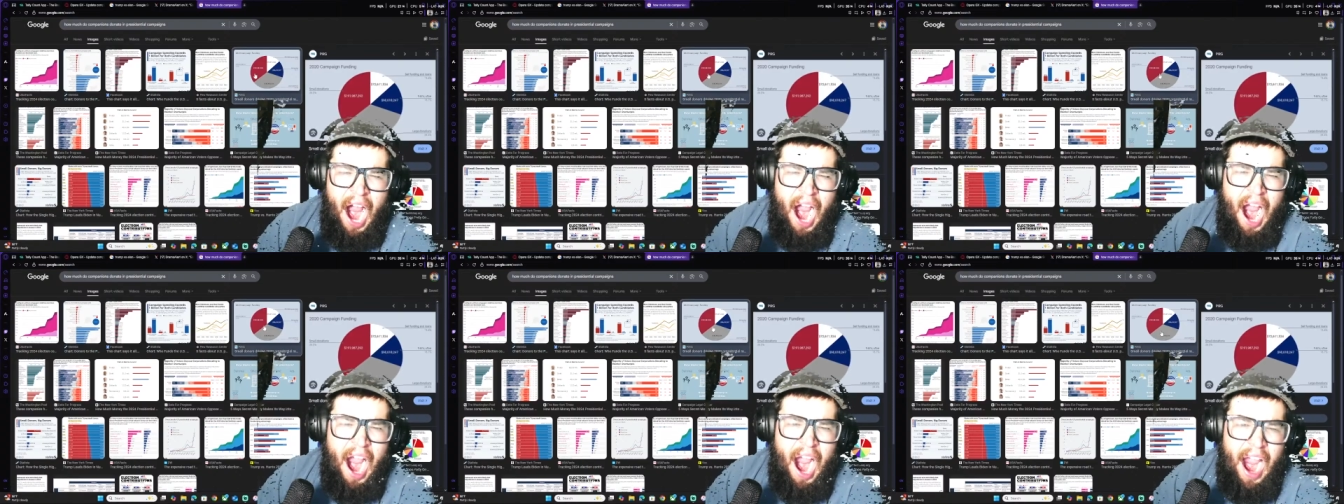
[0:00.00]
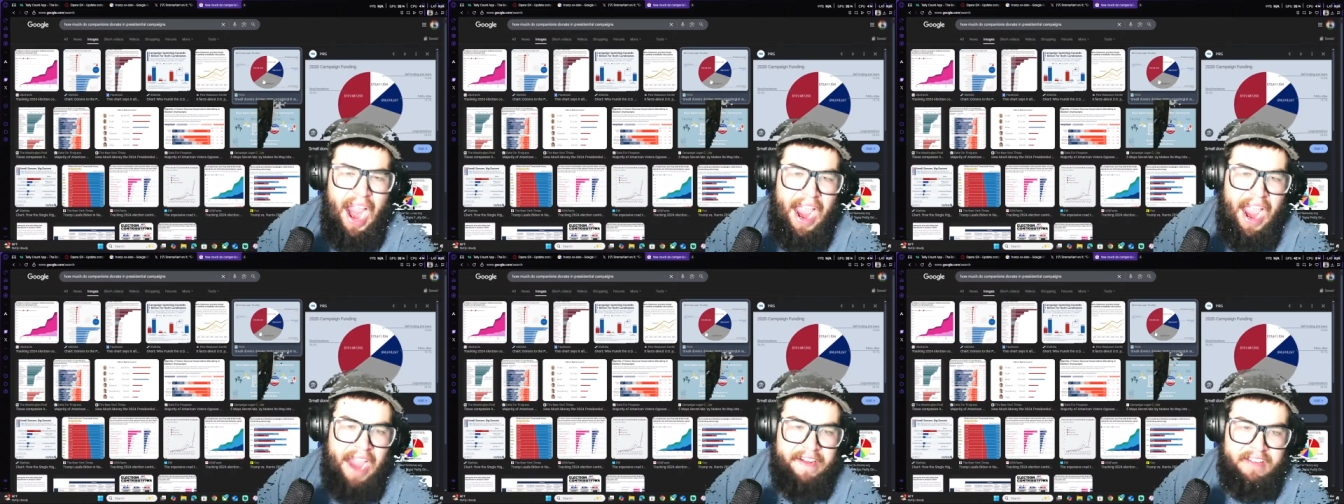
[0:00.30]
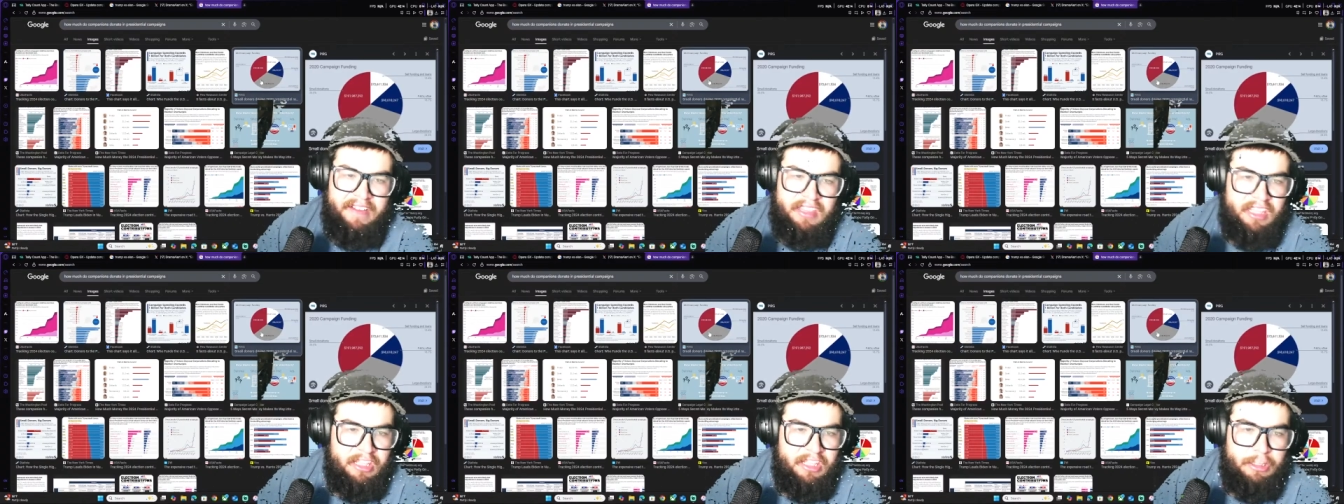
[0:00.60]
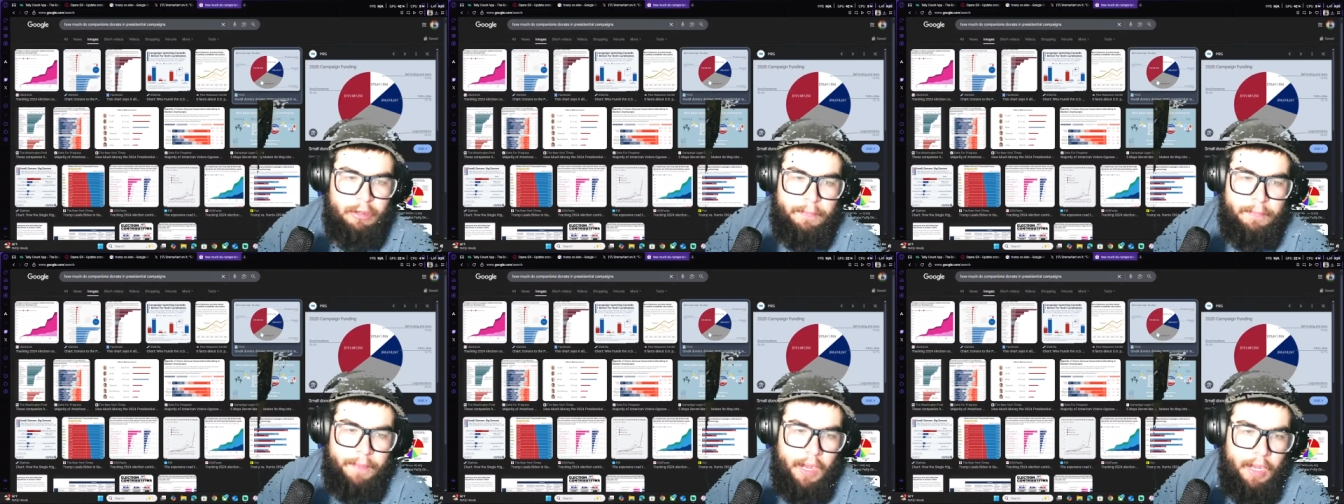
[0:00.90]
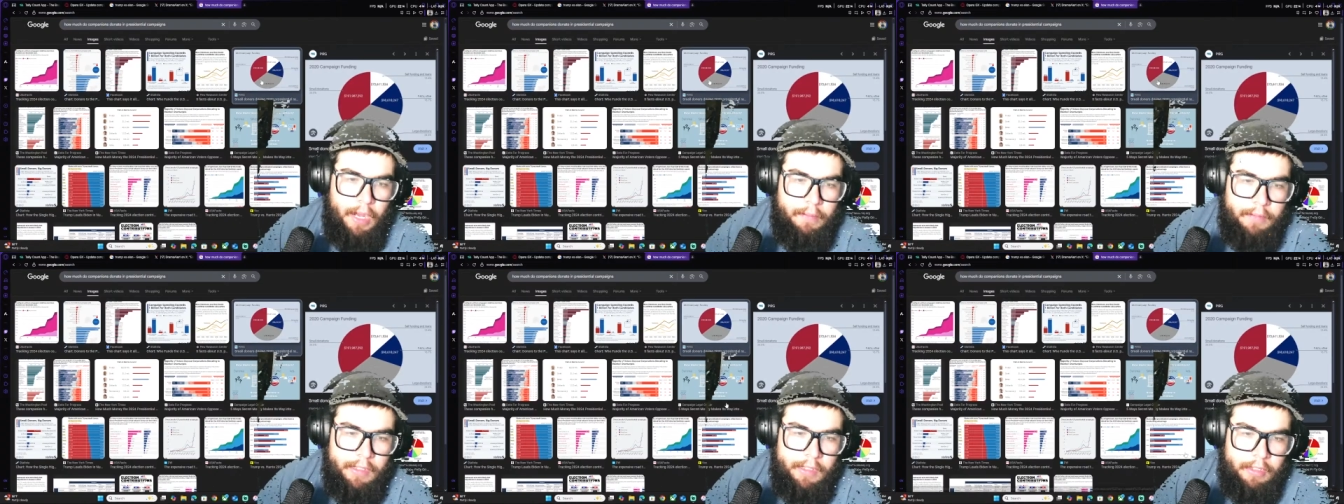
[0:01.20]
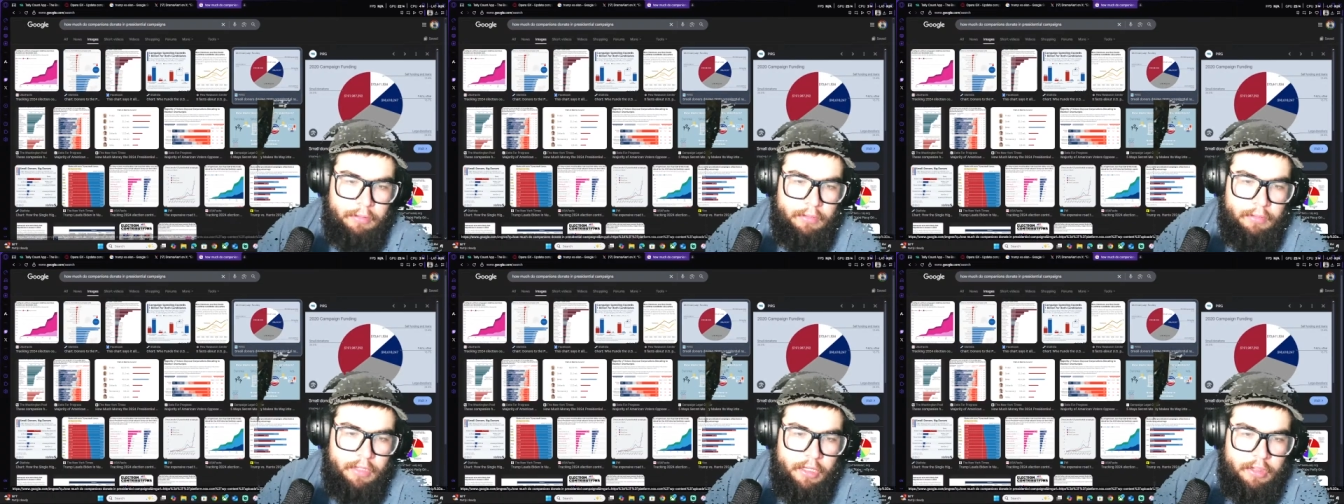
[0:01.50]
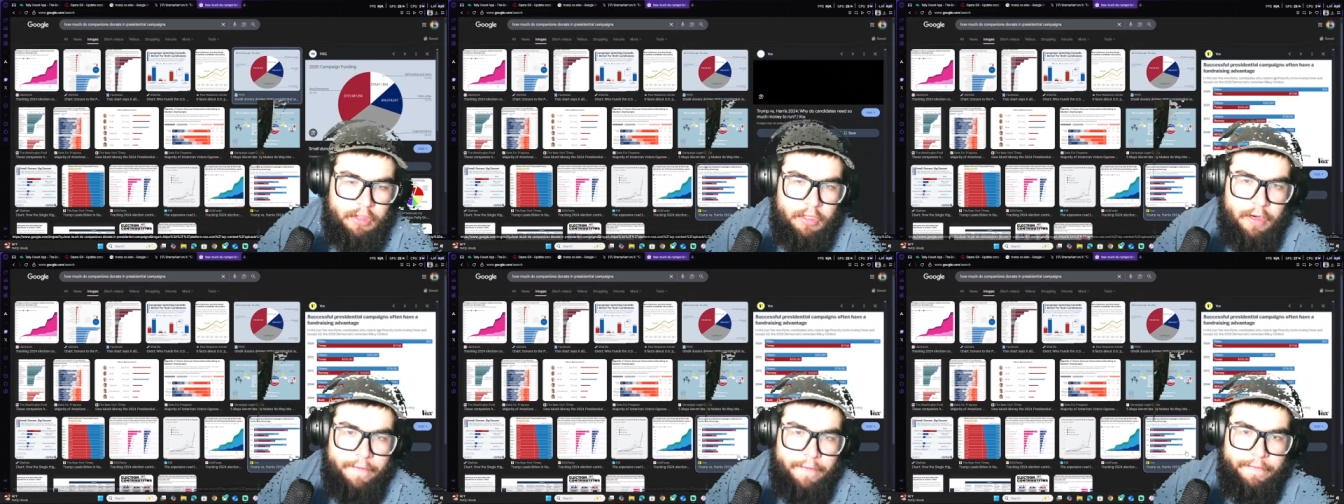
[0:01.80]
Yeah, ever since Obama, that's when they
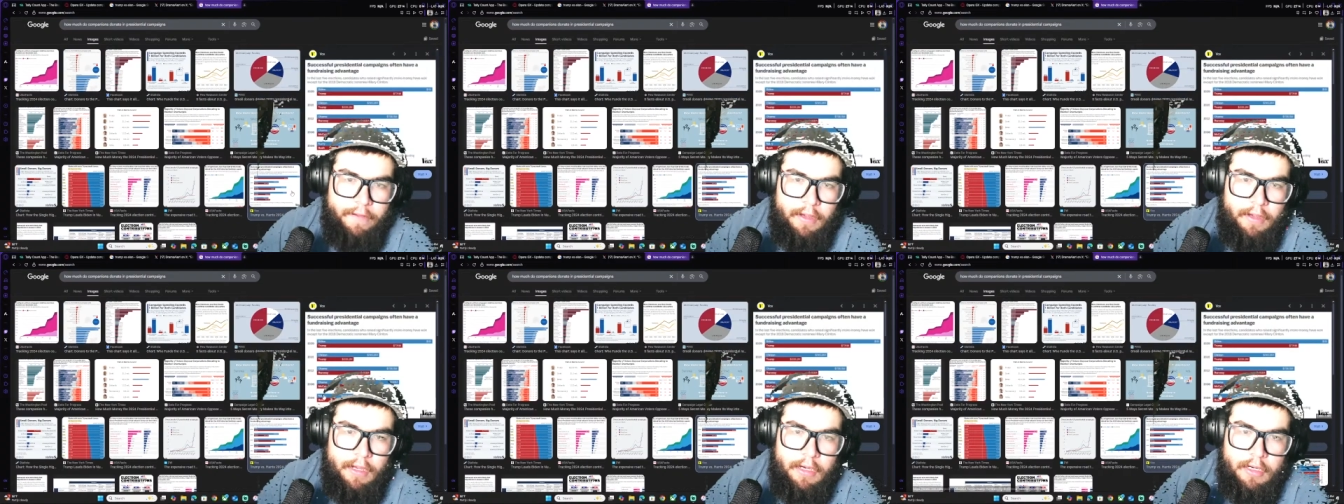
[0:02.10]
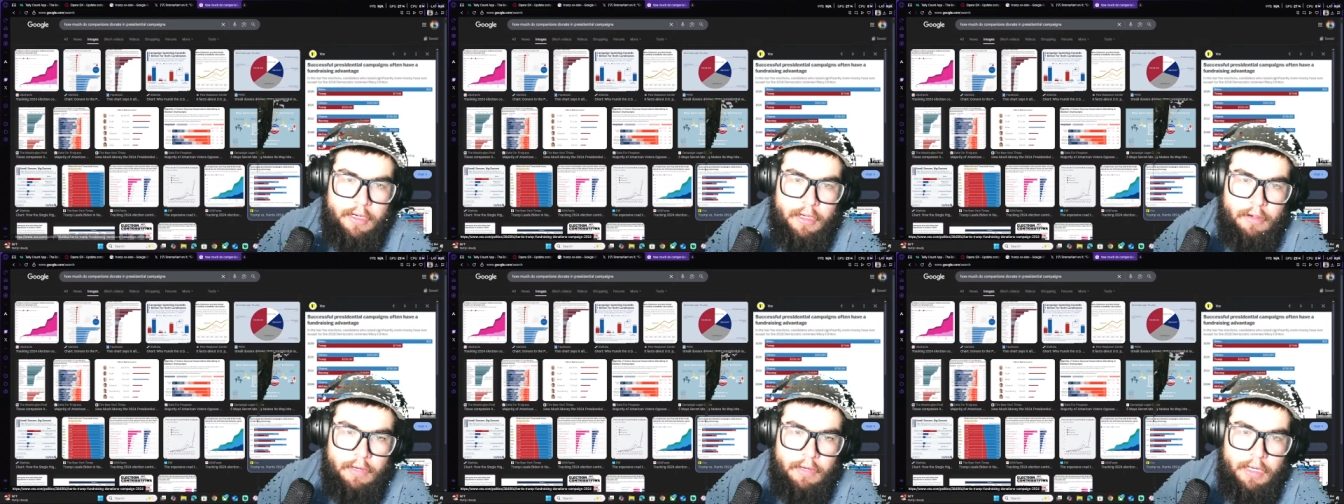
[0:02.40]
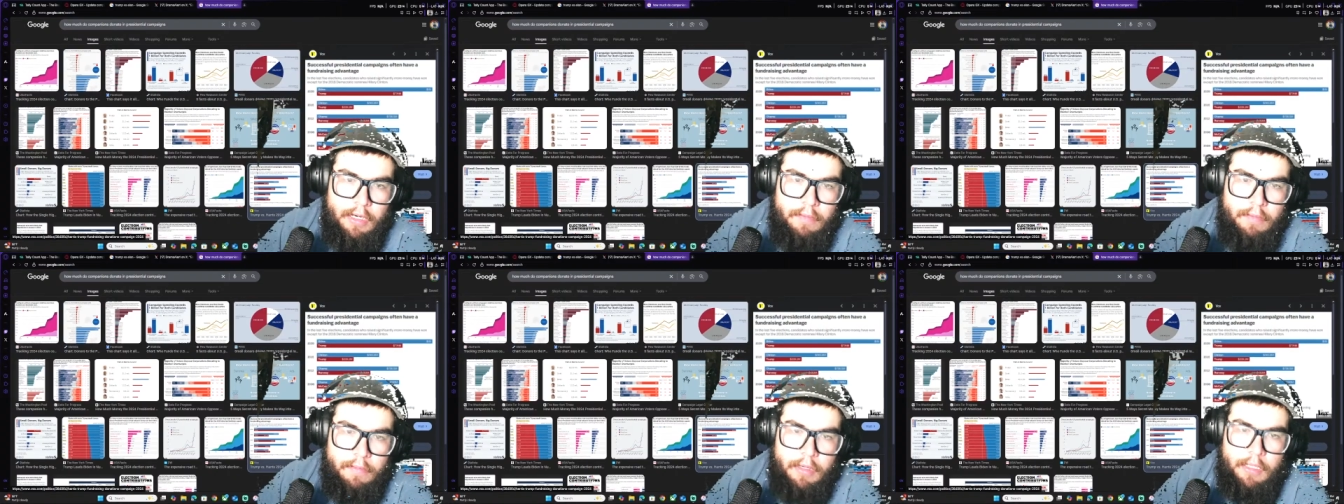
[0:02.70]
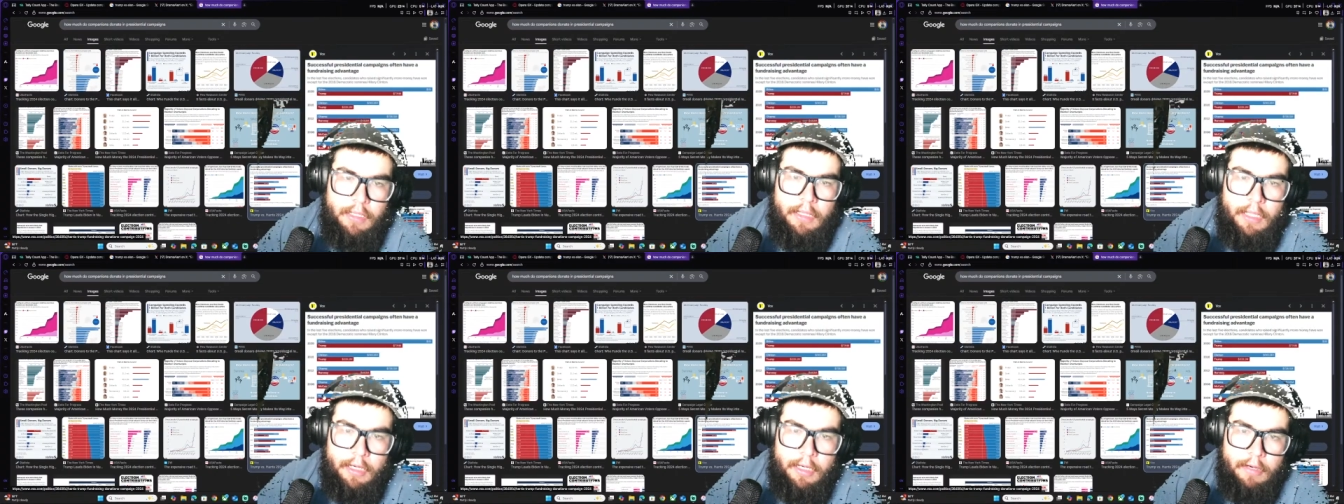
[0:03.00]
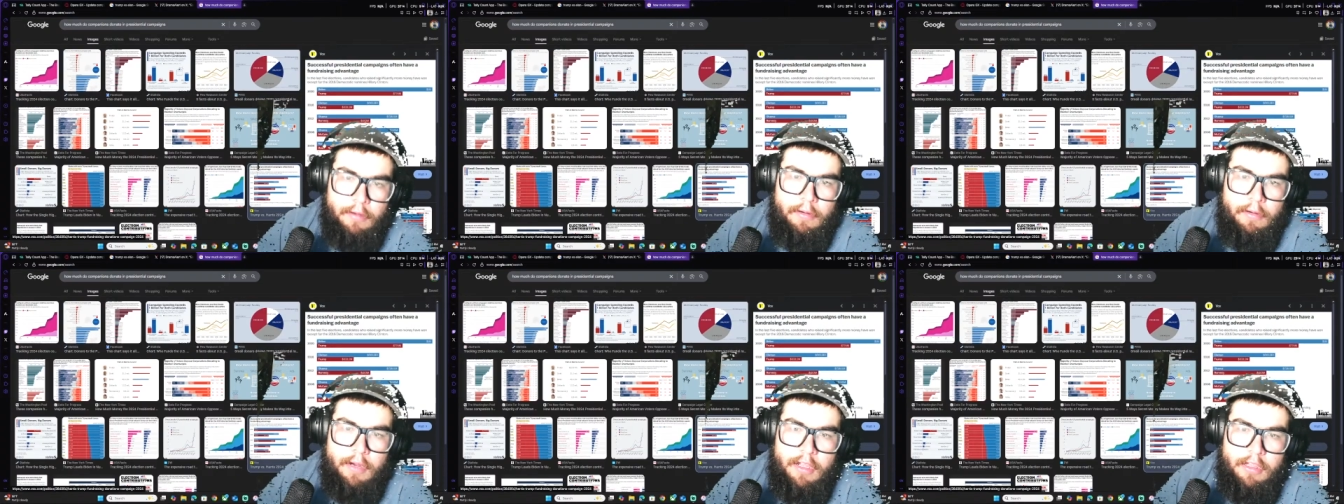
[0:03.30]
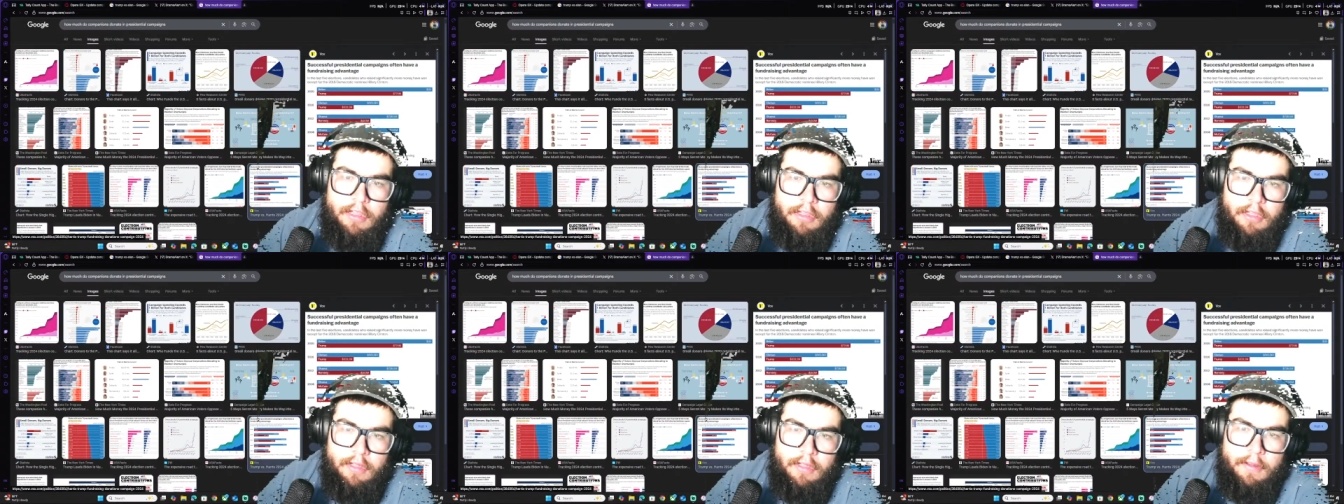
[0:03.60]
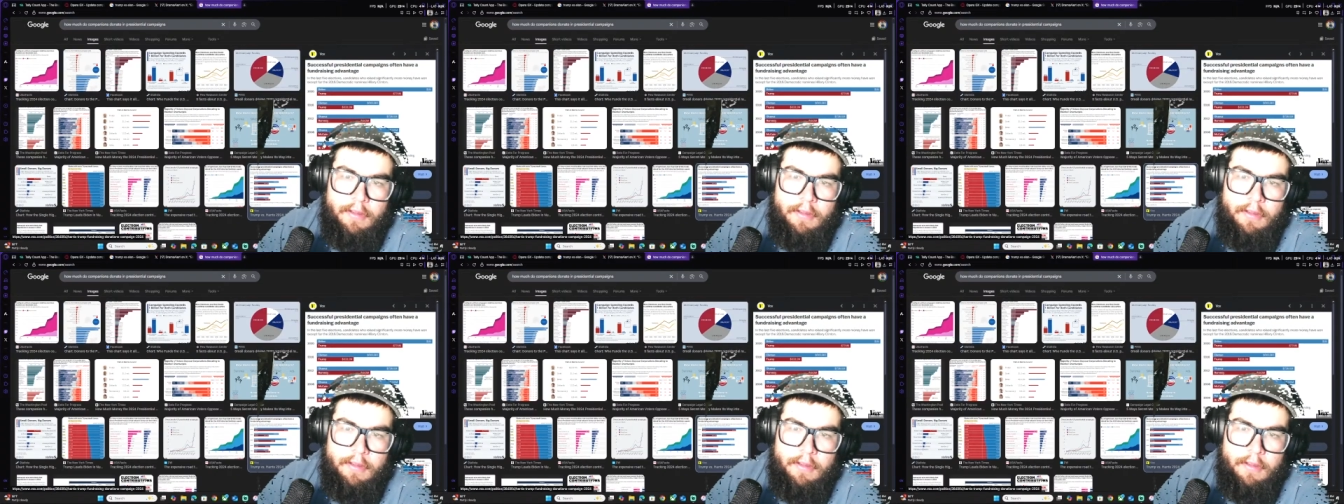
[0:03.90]
started fucking donating money like crazy.